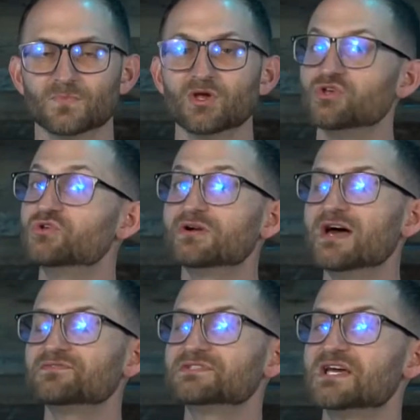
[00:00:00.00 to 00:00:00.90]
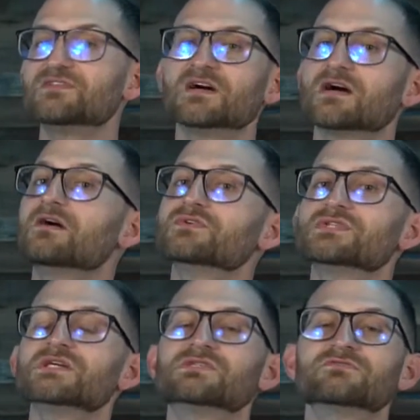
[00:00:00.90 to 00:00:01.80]
You don't have to take that
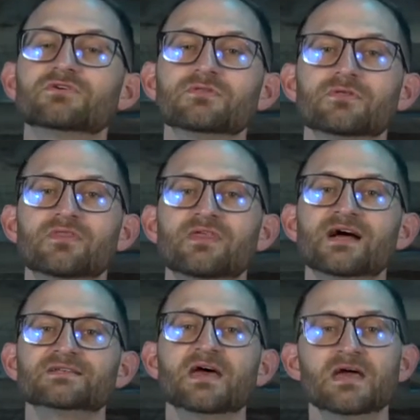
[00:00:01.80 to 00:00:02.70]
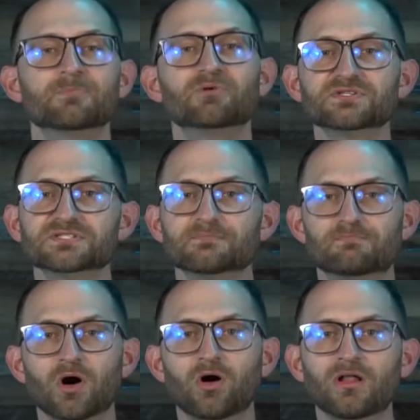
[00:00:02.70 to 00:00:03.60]
conversation further than that. It puts the
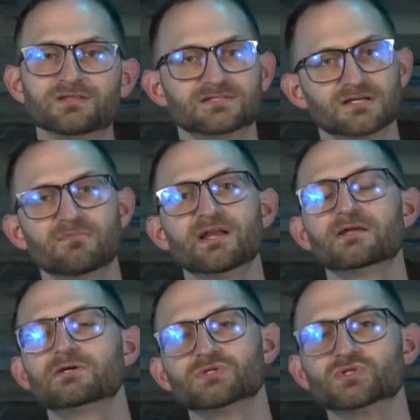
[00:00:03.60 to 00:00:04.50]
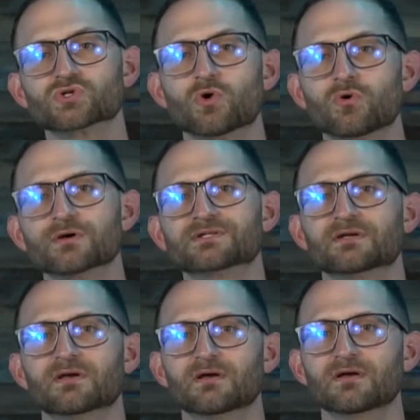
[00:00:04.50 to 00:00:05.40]
ball in somebody else's court.
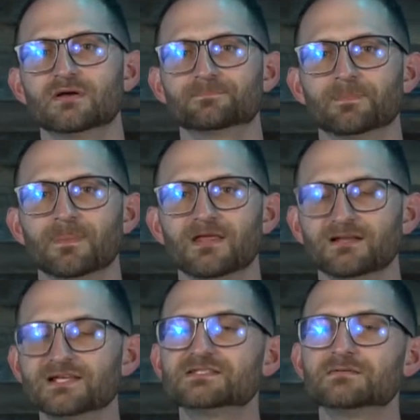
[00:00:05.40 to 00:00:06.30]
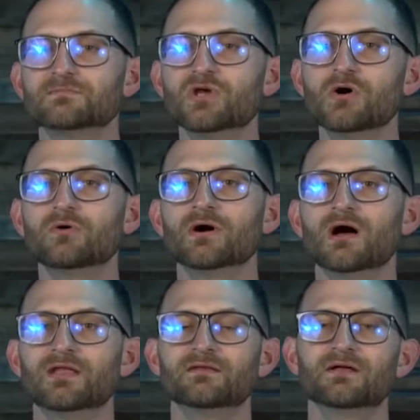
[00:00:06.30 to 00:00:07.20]
It lets them know
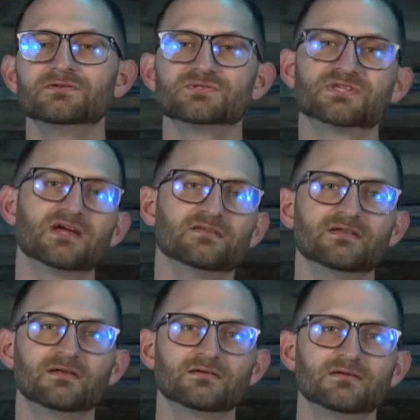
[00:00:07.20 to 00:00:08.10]
and understand that